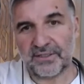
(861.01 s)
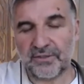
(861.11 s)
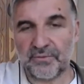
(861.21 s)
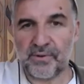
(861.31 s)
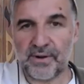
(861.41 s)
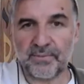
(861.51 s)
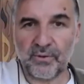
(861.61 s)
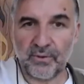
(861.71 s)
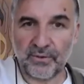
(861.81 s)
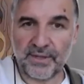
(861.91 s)
a Supreme
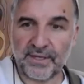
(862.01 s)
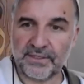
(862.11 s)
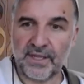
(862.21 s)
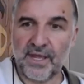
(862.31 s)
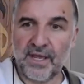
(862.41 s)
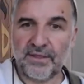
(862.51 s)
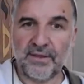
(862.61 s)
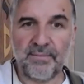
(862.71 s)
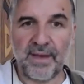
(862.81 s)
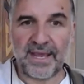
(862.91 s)
Court that
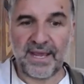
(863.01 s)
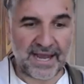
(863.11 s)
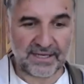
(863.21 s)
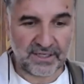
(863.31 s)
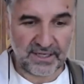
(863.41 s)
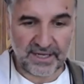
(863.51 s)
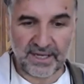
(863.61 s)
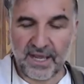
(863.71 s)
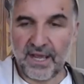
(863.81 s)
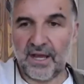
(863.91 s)
may actually
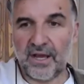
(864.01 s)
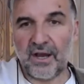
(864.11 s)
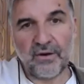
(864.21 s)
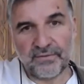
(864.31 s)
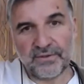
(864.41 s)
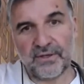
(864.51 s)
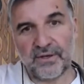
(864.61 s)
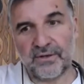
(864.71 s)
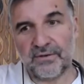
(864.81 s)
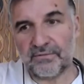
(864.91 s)

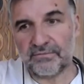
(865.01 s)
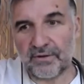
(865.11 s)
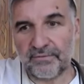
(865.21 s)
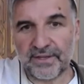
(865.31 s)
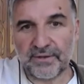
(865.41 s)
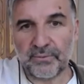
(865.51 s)
overturn Roe v.